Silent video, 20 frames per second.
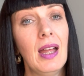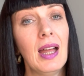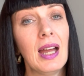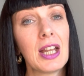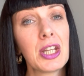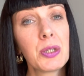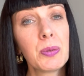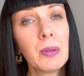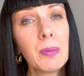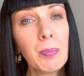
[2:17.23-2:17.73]

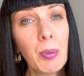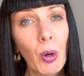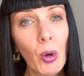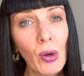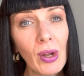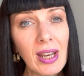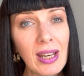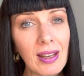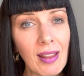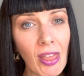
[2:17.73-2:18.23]
And to a
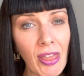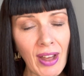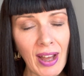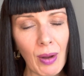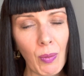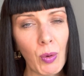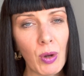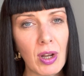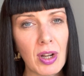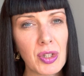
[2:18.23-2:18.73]
point, that
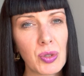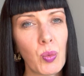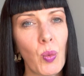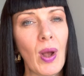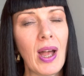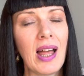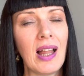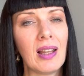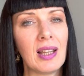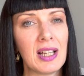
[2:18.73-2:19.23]
works
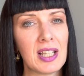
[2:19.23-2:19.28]
well